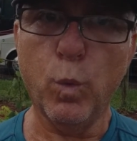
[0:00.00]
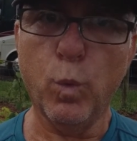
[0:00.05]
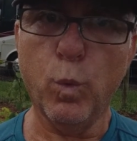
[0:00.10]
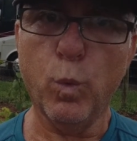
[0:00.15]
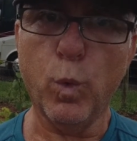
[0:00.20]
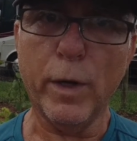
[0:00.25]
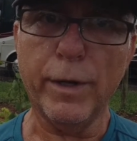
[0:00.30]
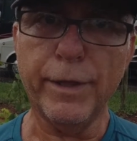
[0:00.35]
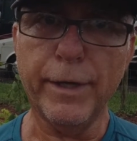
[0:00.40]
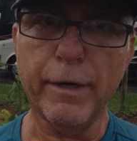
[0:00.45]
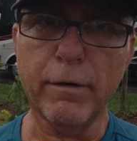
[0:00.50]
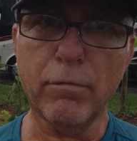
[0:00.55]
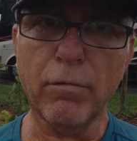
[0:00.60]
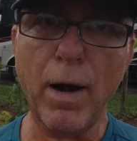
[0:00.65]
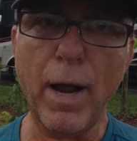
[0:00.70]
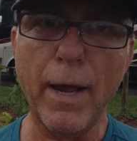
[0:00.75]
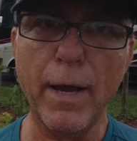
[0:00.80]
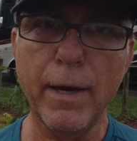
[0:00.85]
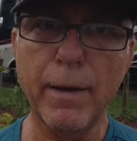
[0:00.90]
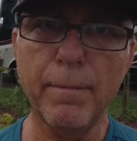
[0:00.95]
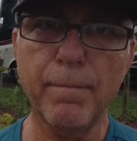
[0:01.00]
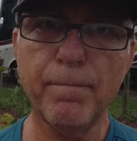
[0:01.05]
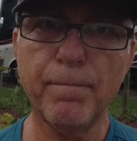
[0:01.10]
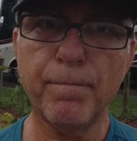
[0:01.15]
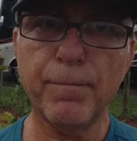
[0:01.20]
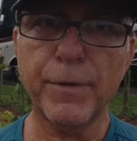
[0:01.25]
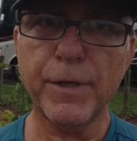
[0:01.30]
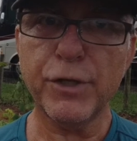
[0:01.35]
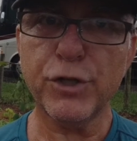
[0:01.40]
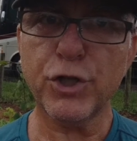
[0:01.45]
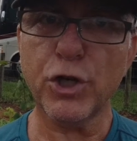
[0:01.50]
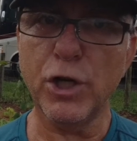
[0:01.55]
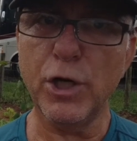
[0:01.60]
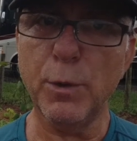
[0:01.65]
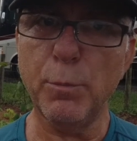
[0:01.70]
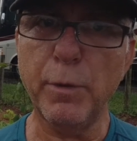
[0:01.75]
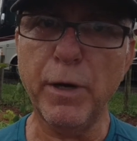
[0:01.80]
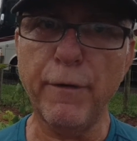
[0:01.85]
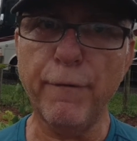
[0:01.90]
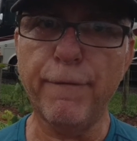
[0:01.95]
when they're ripe, it's going
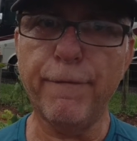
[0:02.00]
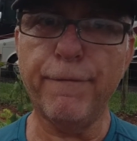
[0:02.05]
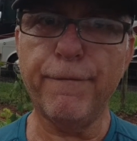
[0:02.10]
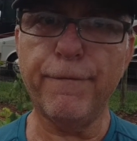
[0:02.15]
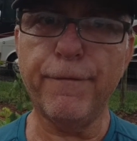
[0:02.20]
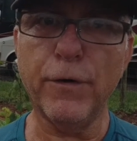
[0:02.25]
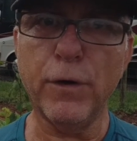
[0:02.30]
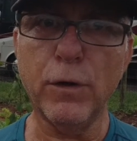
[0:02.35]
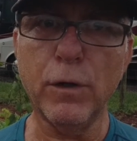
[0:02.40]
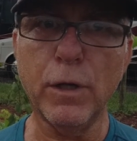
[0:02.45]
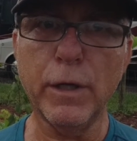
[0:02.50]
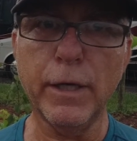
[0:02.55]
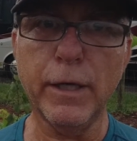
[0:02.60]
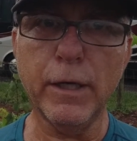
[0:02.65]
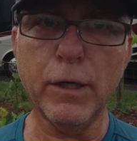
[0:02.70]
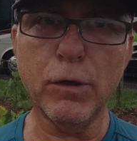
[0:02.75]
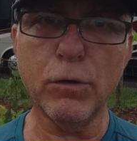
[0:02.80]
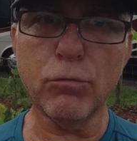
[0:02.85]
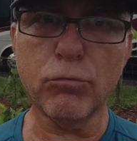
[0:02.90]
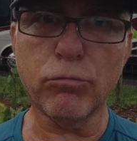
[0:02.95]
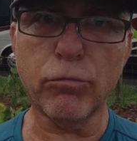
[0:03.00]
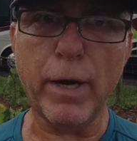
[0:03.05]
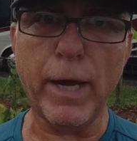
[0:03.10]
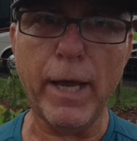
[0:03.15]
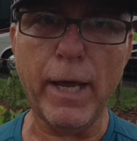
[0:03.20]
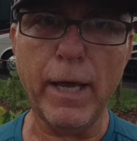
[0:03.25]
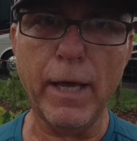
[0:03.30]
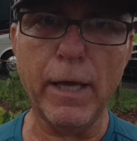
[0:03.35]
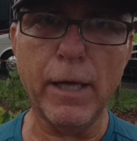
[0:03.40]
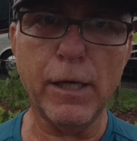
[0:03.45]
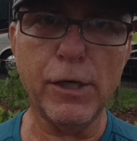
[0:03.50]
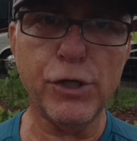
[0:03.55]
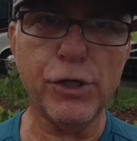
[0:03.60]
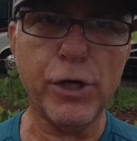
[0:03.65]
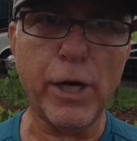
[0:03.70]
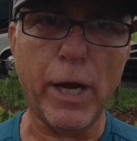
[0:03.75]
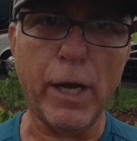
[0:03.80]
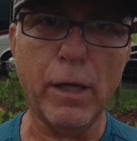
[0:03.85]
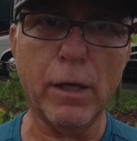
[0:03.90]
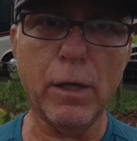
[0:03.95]
to be fully red,
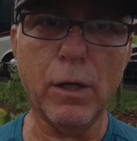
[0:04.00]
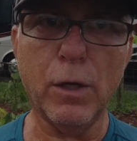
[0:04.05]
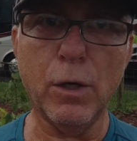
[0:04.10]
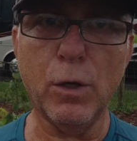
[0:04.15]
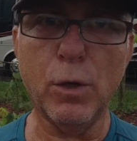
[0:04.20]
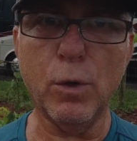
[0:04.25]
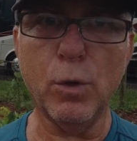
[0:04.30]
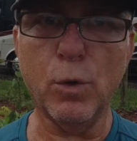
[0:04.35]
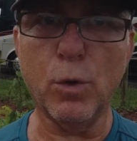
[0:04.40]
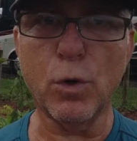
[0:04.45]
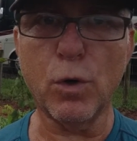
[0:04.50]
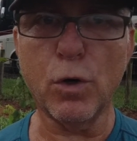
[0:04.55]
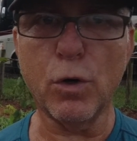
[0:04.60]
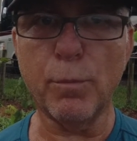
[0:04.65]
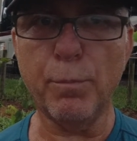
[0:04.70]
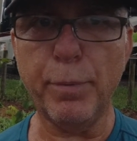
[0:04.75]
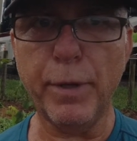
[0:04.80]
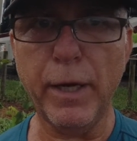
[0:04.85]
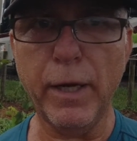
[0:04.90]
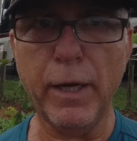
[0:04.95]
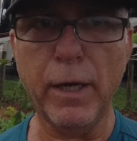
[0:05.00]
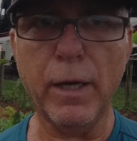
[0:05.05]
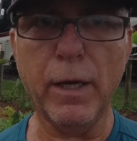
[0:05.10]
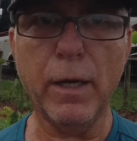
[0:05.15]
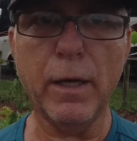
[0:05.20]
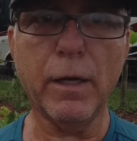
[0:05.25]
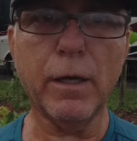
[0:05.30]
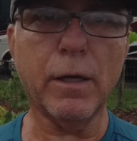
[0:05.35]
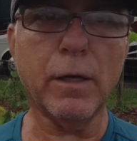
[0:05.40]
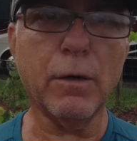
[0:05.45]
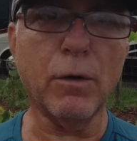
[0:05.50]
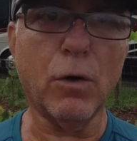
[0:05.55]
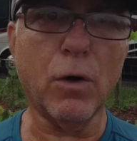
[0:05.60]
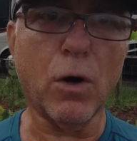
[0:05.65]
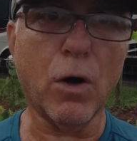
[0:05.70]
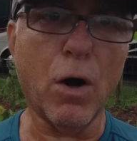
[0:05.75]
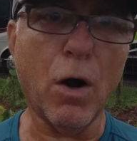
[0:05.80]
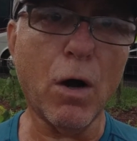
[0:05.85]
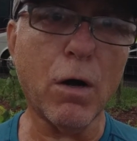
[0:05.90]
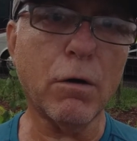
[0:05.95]
yellow, or pink, or
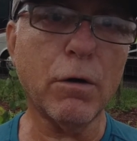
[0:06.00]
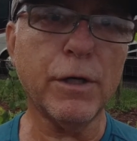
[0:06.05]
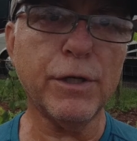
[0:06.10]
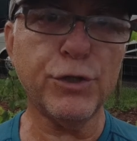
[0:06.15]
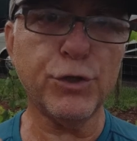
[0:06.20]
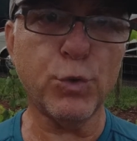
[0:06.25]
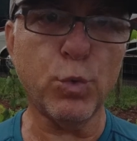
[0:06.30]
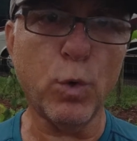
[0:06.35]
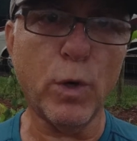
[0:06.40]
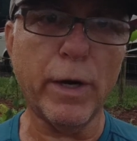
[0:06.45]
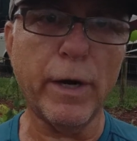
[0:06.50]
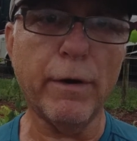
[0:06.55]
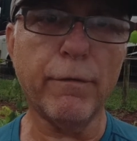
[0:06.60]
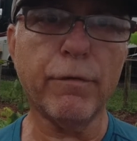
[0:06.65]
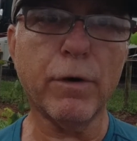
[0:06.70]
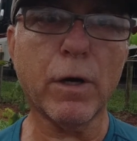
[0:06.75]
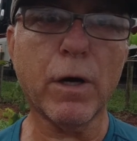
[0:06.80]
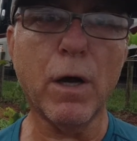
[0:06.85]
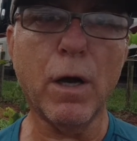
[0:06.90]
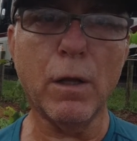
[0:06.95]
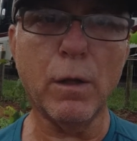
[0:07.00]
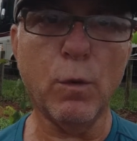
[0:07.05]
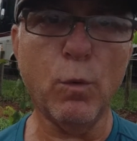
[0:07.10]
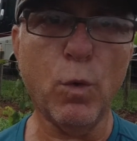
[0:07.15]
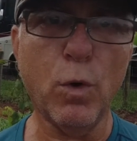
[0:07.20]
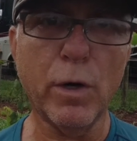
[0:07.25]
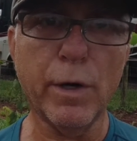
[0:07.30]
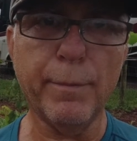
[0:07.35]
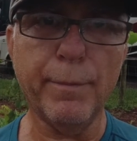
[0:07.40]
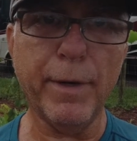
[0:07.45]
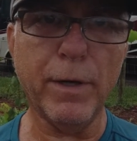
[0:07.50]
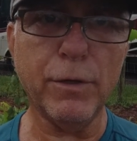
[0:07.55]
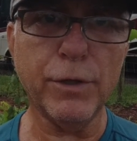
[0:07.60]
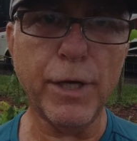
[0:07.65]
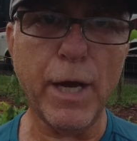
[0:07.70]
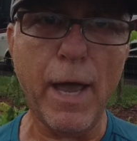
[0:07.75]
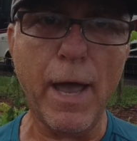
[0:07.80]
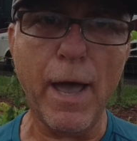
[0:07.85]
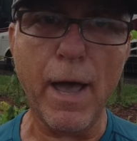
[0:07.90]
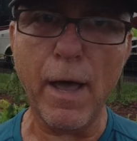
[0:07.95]
orange, whatever color watermelon
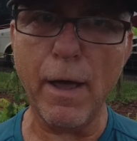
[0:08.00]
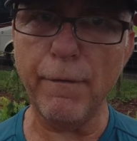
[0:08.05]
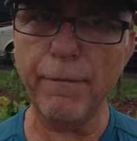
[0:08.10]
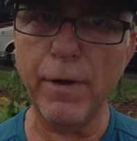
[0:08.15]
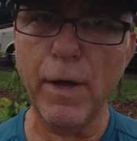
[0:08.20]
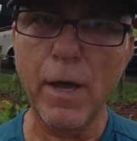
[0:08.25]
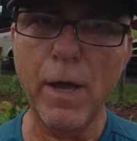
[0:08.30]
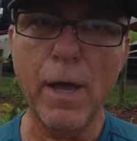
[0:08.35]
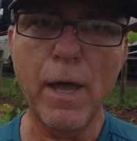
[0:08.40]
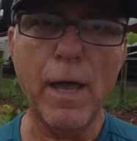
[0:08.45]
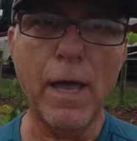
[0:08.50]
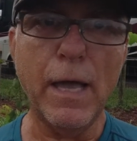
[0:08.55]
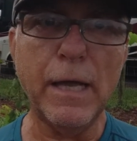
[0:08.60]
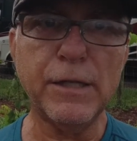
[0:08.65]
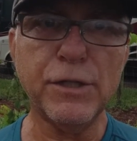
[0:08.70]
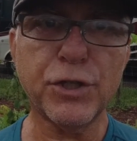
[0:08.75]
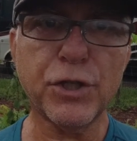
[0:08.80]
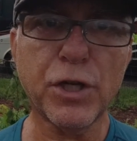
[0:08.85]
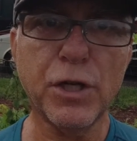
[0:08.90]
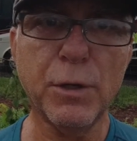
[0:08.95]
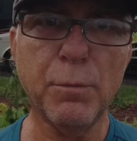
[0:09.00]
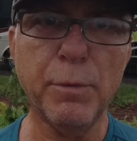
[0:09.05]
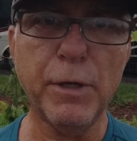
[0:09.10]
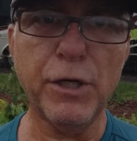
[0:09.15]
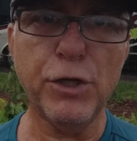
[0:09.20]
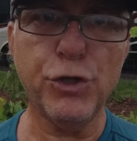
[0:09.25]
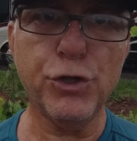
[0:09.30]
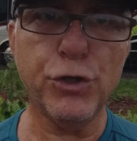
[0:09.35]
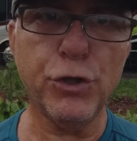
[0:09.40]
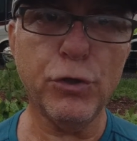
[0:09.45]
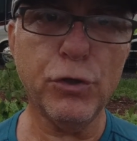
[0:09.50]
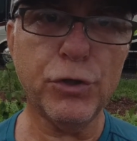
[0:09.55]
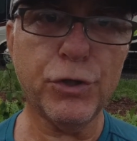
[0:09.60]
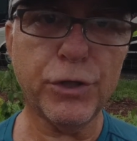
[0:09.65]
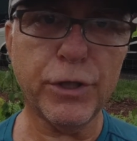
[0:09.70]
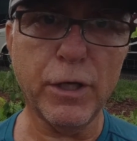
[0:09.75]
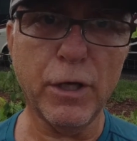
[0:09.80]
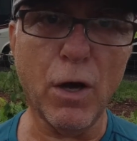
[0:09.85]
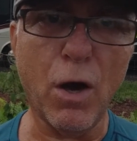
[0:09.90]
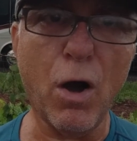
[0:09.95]
you have. And it's going to be
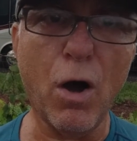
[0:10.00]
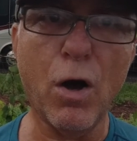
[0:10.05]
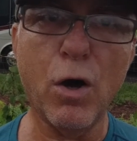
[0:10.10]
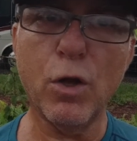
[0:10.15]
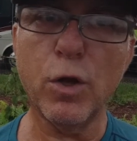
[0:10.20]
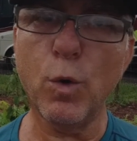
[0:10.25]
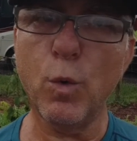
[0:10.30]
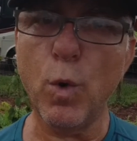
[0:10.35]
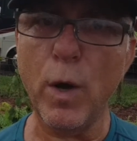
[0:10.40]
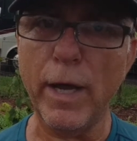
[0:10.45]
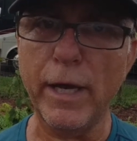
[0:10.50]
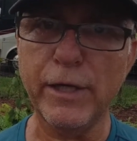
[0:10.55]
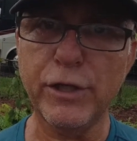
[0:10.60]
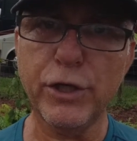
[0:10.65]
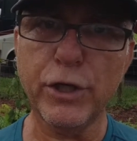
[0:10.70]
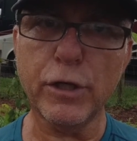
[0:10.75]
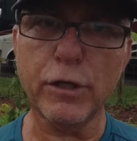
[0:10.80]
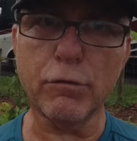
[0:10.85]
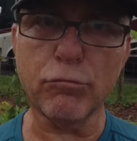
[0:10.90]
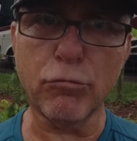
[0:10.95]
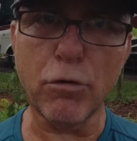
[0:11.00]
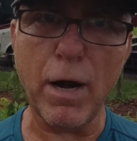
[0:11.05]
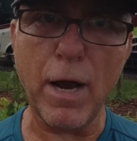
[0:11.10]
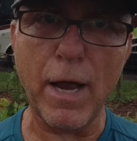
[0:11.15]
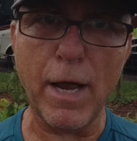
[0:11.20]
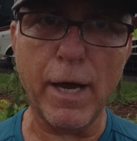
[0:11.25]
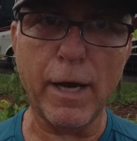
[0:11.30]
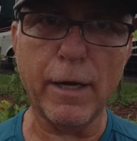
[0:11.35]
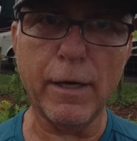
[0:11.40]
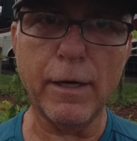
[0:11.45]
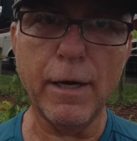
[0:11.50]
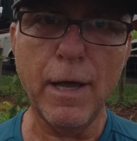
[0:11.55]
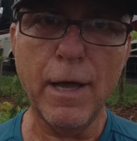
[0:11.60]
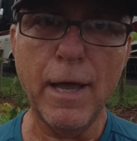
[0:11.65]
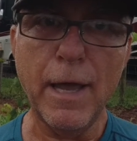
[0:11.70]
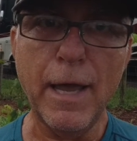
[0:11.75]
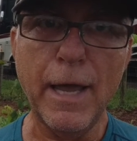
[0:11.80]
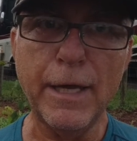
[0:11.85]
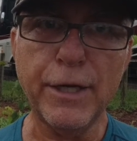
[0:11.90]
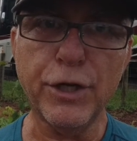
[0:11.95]
juicy all the way to the rind.
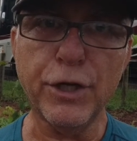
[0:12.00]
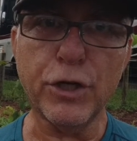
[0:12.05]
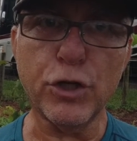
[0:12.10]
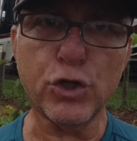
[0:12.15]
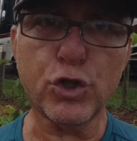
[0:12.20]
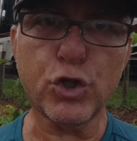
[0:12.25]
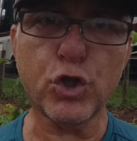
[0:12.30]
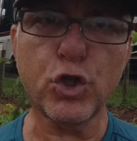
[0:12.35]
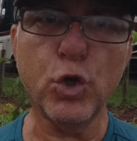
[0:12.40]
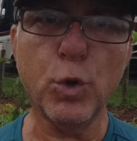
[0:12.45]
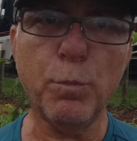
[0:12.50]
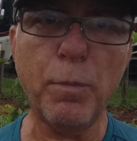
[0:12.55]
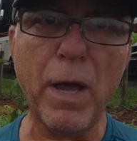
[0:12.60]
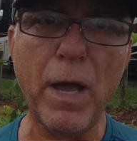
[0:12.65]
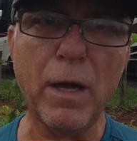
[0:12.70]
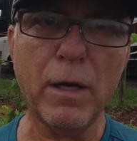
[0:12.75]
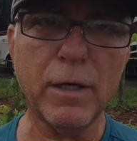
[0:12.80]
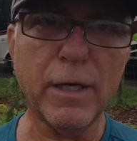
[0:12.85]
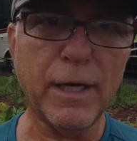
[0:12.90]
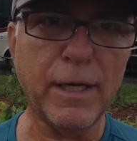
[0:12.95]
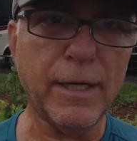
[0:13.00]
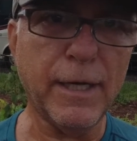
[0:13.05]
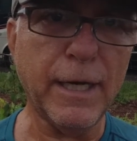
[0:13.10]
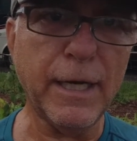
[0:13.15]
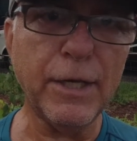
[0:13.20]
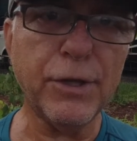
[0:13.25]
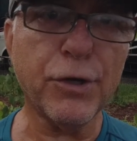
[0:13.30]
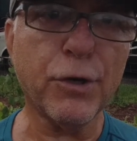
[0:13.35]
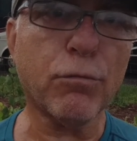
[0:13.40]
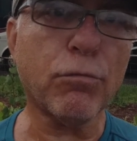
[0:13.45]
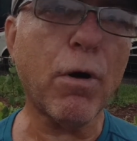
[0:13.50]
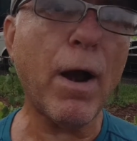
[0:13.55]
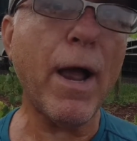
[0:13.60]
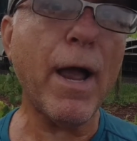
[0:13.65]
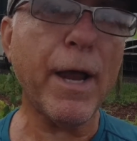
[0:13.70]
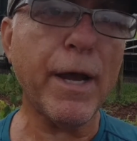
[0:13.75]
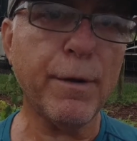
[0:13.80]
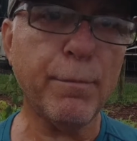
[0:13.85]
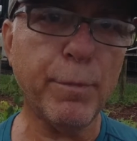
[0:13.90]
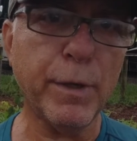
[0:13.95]
And you can scoop out and eat the
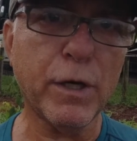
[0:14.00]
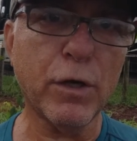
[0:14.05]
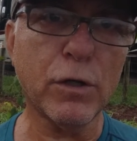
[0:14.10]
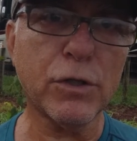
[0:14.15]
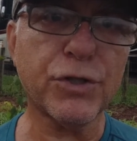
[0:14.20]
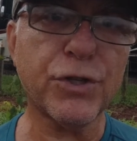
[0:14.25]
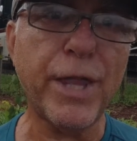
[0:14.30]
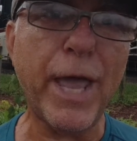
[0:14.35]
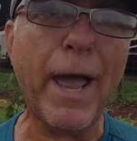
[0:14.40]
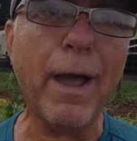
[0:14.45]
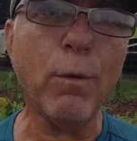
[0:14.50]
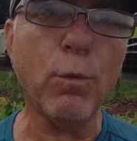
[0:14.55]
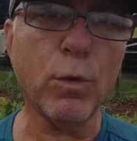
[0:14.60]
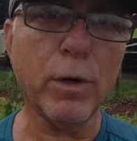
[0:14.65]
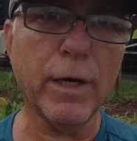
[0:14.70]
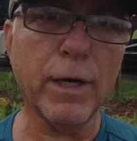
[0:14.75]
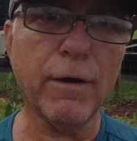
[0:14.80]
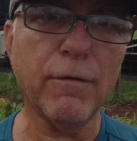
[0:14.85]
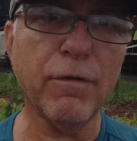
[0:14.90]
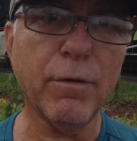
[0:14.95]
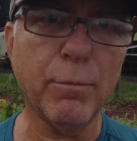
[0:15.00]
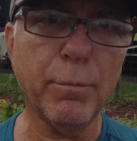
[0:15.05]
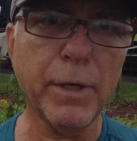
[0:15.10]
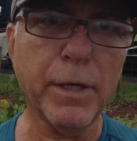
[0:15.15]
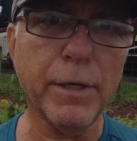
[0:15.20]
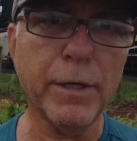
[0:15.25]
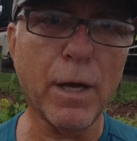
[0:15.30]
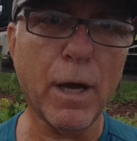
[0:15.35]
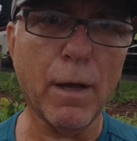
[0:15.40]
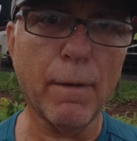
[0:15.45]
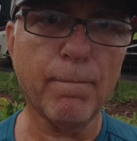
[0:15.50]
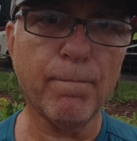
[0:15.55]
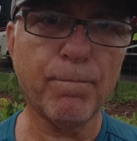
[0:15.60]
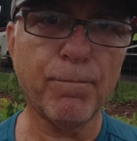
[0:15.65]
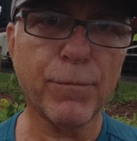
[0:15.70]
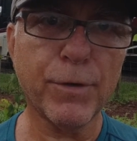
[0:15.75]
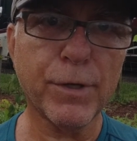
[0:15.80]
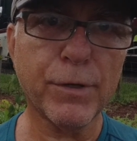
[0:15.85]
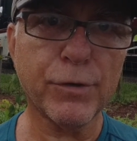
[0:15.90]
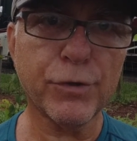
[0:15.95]
rind because that would even be done.
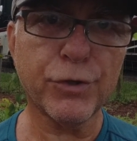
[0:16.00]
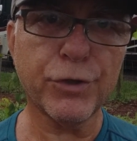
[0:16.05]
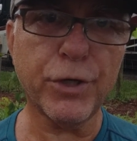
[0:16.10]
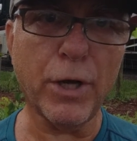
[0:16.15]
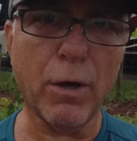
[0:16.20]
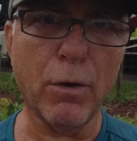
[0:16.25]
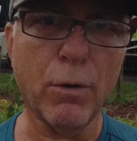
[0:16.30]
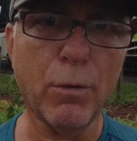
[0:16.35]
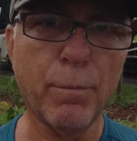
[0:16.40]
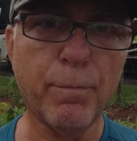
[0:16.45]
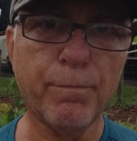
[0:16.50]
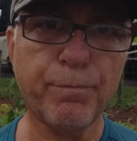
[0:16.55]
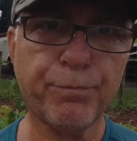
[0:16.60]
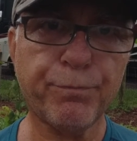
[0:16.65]
So,